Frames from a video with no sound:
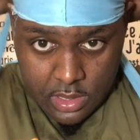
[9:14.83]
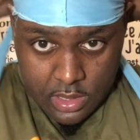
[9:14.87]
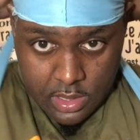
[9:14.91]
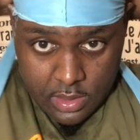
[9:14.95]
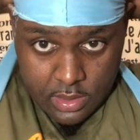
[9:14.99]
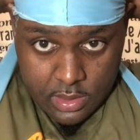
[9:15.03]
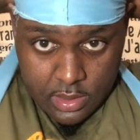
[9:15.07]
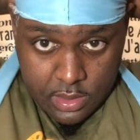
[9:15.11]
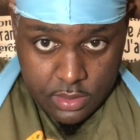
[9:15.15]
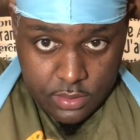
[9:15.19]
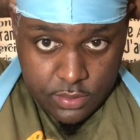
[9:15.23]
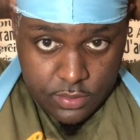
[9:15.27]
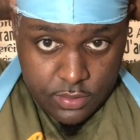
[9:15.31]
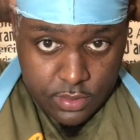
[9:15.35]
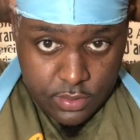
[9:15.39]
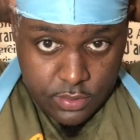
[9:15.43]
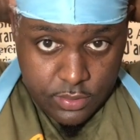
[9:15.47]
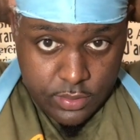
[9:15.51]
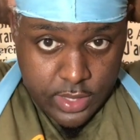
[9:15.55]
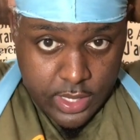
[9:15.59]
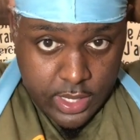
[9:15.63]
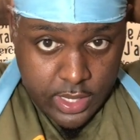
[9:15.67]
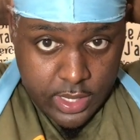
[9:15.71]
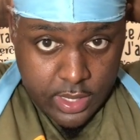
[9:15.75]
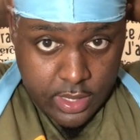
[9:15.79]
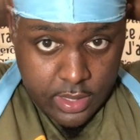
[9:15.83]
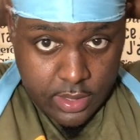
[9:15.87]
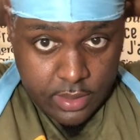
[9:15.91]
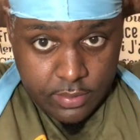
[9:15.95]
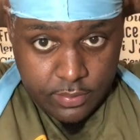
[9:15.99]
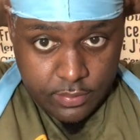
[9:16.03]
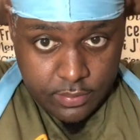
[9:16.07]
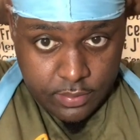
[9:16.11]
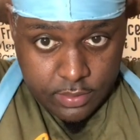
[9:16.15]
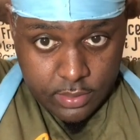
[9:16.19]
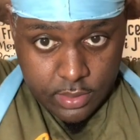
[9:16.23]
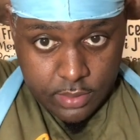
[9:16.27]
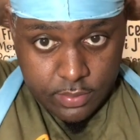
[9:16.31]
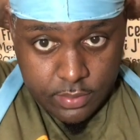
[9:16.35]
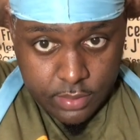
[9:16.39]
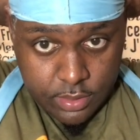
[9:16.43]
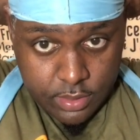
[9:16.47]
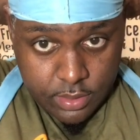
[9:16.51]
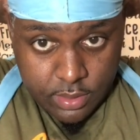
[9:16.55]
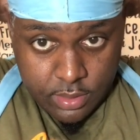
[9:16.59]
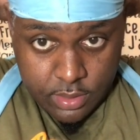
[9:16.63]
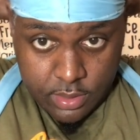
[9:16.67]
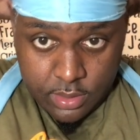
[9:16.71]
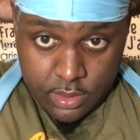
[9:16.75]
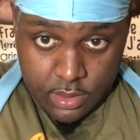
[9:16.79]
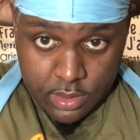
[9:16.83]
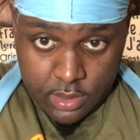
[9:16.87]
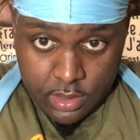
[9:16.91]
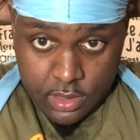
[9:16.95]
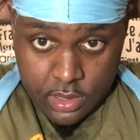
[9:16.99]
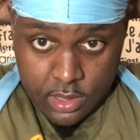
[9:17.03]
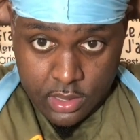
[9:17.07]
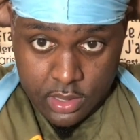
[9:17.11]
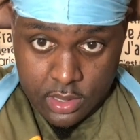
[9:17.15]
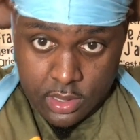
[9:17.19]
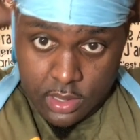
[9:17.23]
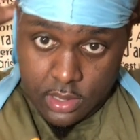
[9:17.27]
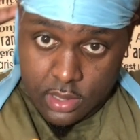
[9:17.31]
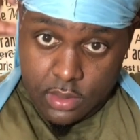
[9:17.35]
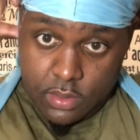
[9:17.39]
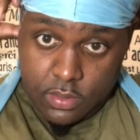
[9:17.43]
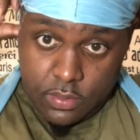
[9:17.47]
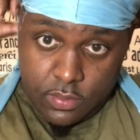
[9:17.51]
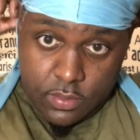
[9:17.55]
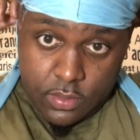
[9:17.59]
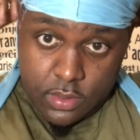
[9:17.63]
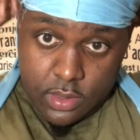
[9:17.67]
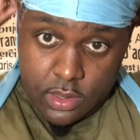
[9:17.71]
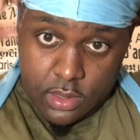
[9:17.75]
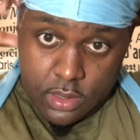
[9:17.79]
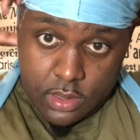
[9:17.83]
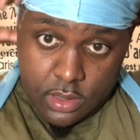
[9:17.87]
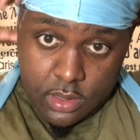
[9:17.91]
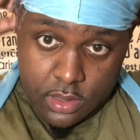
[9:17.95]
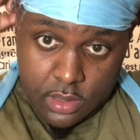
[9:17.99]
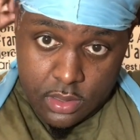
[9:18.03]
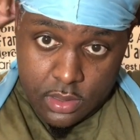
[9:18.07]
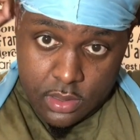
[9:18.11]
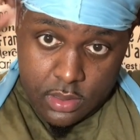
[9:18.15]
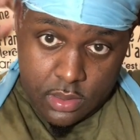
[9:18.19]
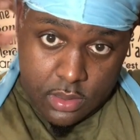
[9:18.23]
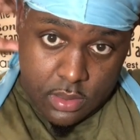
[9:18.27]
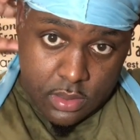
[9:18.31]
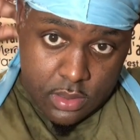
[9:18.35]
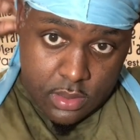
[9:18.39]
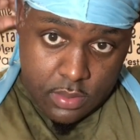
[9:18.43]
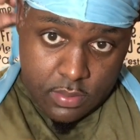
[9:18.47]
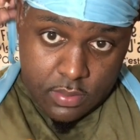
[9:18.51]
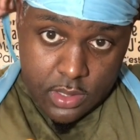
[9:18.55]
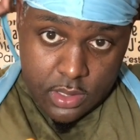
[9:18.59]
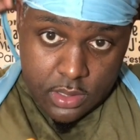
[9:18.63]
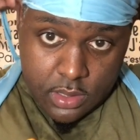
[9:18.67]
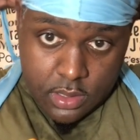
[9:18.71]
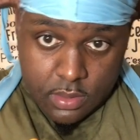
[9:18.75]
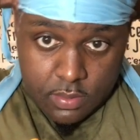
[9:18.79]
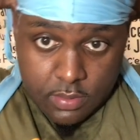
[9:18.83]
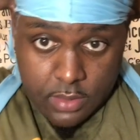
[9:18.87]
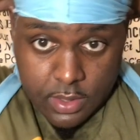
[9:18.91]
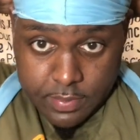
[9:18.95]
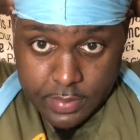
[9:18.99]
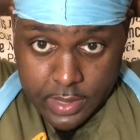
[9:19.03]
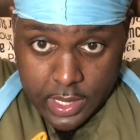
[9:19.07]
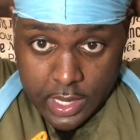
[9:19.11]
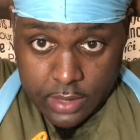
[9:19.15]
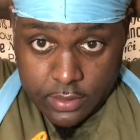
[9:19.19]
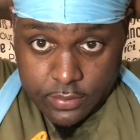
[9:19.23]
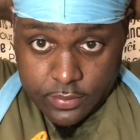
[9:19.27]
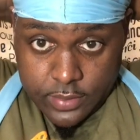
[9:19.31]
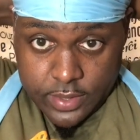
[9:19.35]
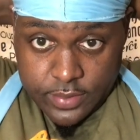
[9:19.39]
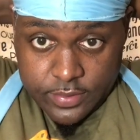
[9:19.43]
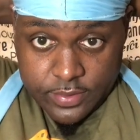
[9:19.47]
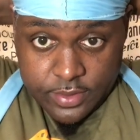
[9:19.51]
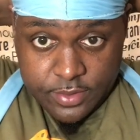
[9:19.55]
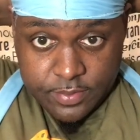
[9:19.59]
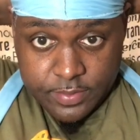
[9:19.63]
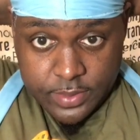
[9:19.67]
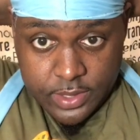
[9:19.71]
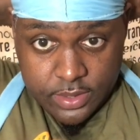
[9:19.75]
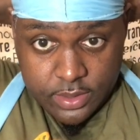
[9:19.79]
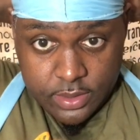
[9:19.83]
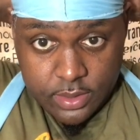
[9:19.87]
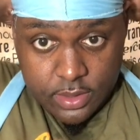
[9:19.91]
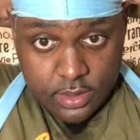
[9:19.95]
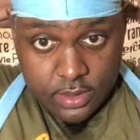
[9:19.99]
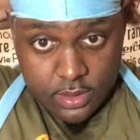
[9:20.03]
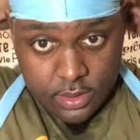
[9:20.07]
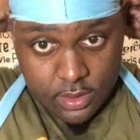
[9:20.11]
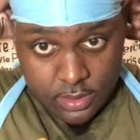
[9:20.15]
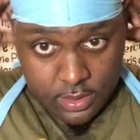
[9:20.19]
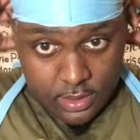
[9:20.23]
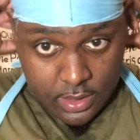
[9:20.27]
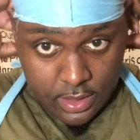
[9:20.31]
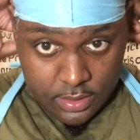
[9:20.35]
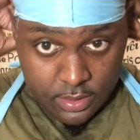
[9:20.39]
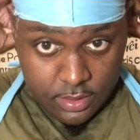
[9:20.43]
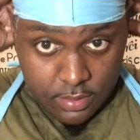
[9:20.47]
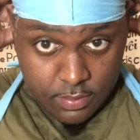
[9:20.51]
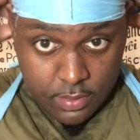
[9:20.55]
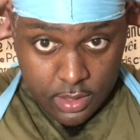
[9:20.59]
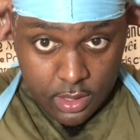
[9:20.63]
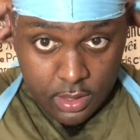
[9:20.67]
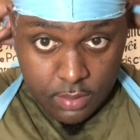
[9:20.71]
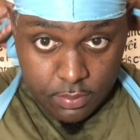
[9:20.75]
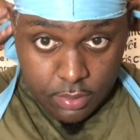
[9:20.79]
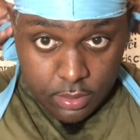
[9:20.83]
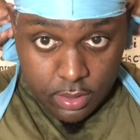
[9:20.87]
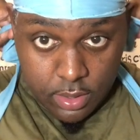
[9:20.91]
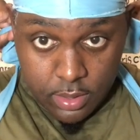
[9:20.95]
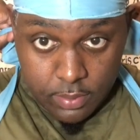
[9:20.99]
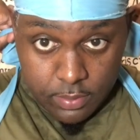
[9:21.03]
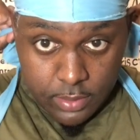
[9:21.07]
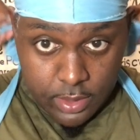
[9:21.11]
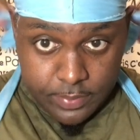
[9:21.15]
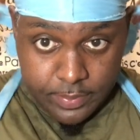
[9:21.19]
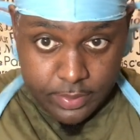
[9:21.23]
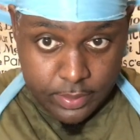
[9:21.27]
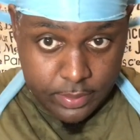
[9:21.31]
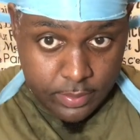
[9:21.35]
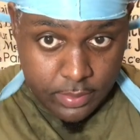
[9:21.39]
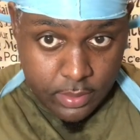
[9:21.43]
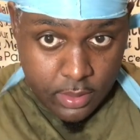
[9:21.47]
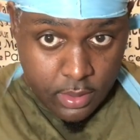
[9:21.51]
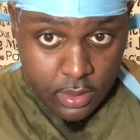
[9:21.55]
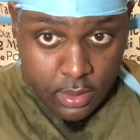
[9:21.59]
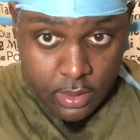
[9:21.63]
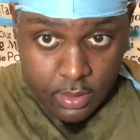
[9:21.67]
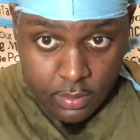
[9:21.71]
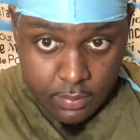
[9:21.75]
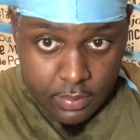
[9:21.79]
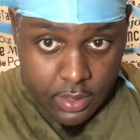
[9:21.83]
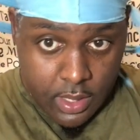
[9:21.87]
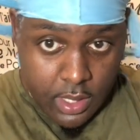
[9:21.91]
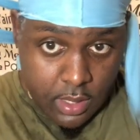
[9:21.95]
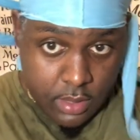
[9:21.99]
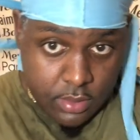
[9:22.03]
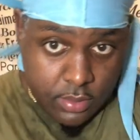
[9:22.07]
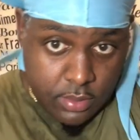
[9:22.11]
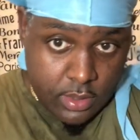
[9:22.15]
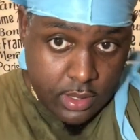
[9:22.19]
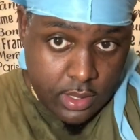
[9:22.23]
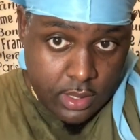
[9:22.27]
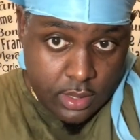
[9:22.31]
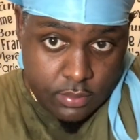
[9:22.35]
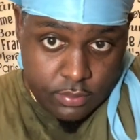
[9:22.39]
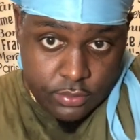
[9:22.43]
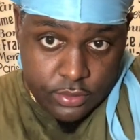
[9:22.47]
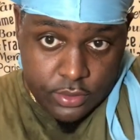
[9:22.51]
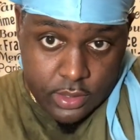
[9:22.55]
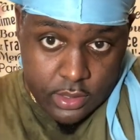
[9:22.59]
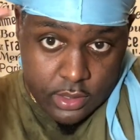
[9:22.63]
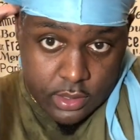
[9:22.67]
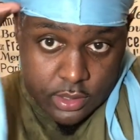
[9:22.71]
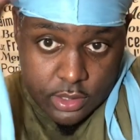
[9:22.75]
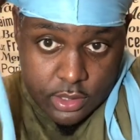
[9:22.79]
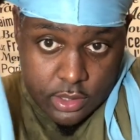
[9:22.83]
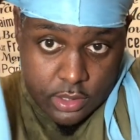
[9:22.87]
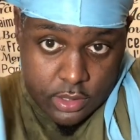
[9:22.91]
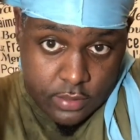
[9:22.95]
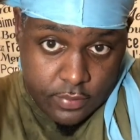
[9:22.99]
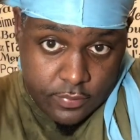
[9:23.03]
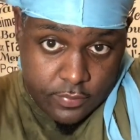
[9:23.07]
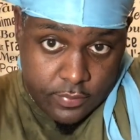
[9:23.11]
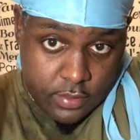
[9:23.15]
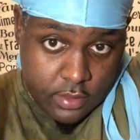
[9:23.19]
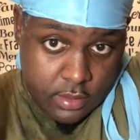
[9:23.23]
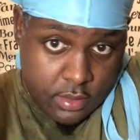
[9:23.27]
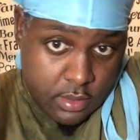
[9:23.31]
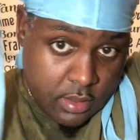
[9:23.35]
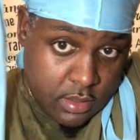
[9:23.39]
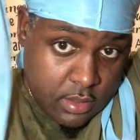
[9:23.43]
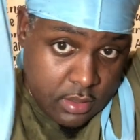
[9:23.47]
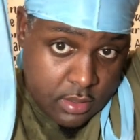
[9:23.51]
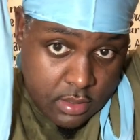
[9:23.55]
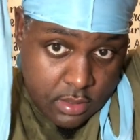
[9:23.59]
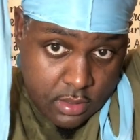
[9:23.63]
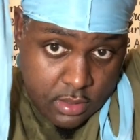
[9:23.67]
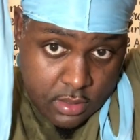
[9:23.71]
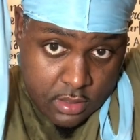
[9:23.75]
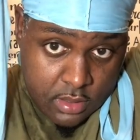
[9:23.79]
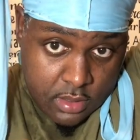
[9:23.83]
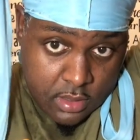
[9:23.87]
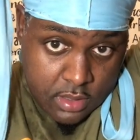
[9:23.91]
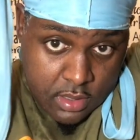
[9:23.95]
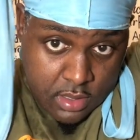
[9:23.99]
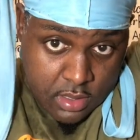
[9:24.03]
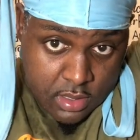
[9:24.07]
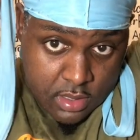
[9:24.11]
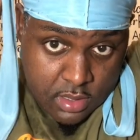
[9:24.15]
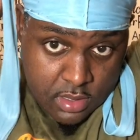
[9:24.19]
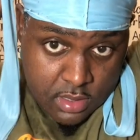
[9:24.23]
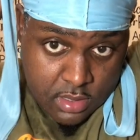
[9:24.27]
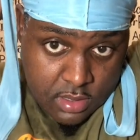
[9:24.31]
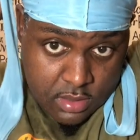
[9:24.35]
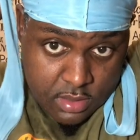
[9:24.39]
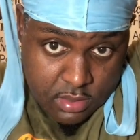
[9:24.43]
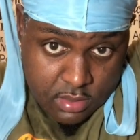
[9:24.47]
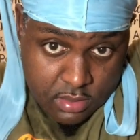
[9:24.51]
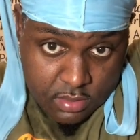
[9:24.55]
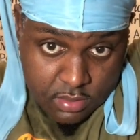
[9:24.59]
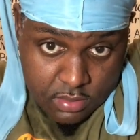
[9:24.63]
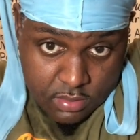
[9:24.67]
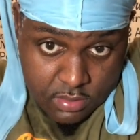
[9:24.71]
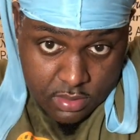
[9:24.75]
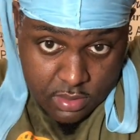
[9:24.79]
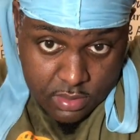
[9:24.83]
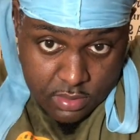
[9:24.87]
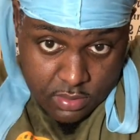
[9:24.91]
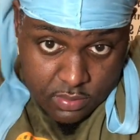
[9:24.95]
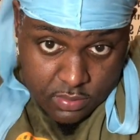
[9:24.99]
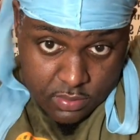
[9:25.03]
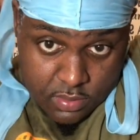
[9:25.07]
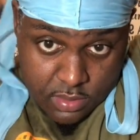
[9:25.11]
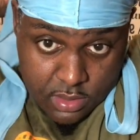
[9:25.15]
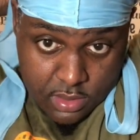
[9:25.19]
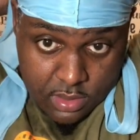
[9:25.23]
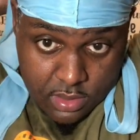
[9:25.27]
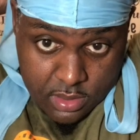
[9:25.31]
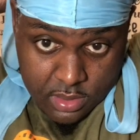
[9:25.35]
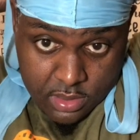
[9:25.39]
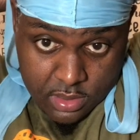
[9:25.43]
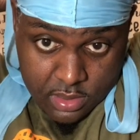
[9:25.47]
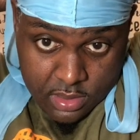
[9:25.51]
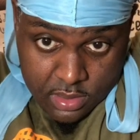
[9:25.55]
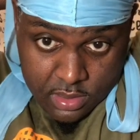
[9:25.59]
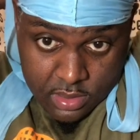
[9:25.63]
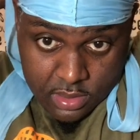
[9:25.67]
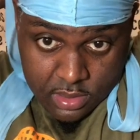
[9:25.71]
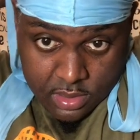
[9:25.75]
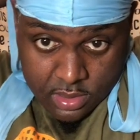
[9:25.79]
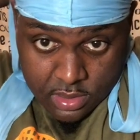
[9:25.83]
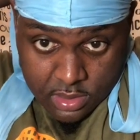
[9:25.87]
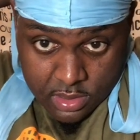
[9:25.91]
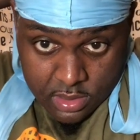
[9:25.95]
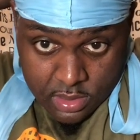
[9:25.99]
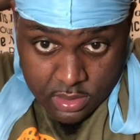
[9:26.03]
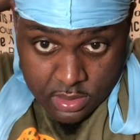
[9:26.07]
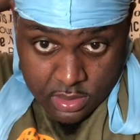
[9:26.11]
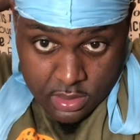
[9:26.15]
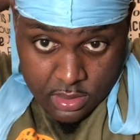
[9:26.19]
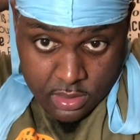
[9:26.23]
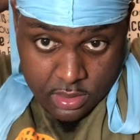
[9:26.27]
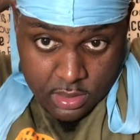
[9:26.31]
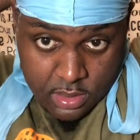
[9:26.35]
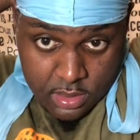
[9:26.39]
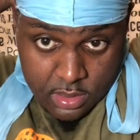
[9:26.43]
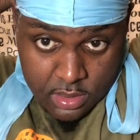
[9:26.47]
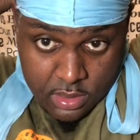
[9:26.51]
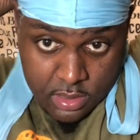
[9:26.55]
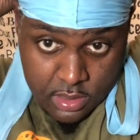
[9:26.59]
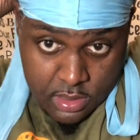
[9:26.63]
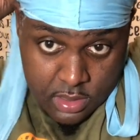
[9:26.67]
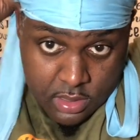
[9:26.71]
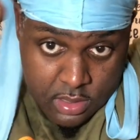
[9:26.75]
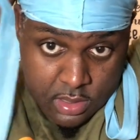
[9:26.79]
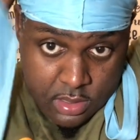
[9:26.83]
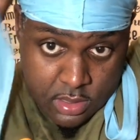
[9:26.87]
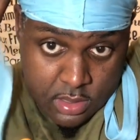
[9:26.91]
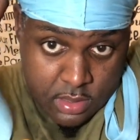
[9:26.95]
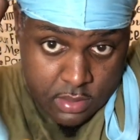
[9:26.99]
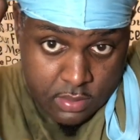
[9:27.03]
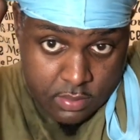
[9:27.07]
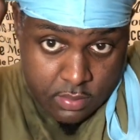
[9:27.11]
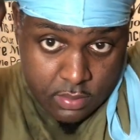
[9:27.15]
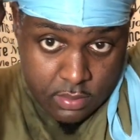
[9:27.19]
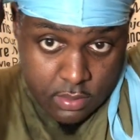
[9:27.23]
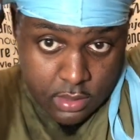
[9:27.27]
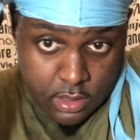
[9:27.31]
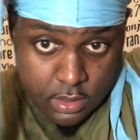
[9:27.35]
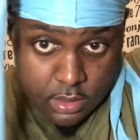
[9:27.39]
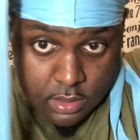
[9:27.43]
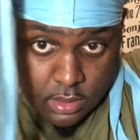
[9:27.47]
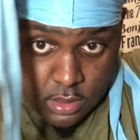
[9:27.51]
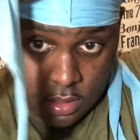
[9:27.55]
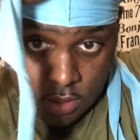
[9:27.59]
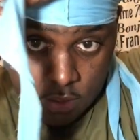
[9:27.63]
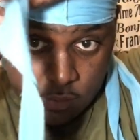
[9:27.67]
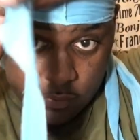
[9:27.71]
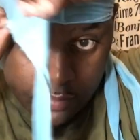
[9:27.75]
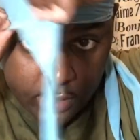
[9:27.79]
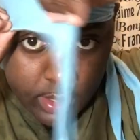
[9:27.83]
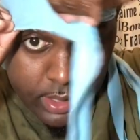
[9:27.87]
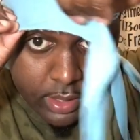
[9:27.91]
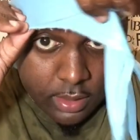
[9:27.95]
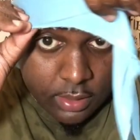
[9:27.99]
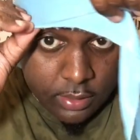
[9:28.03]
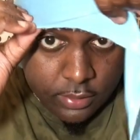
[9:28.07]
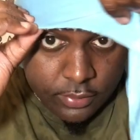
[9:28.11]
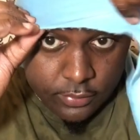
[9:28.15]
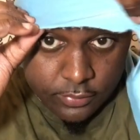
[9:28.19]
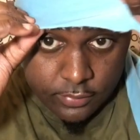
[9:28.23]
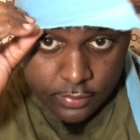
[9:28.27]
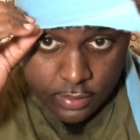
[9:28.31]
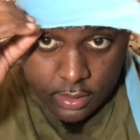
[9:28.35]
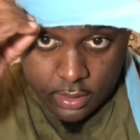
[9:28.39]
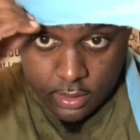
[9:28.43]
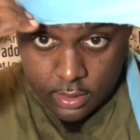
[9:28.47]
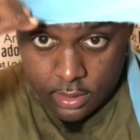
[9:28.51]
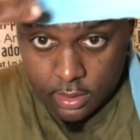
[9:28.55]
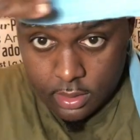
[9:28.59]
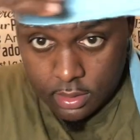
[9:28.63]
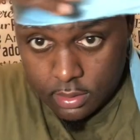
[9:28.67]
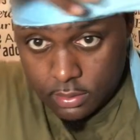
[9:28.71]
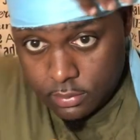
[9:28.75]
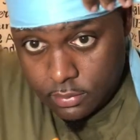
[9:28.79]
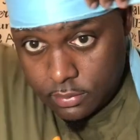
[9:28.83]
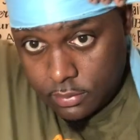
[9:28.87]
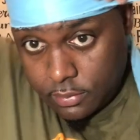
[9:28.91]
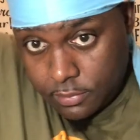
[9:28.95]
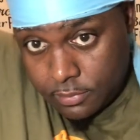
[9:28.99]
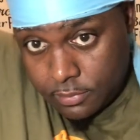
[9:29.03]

I'll do no knot. Remember, I don't want to mess up my back waves, especially since that's the main part of my pattern that I'm trying to shift. So you just want to make sure your rag is straightened out.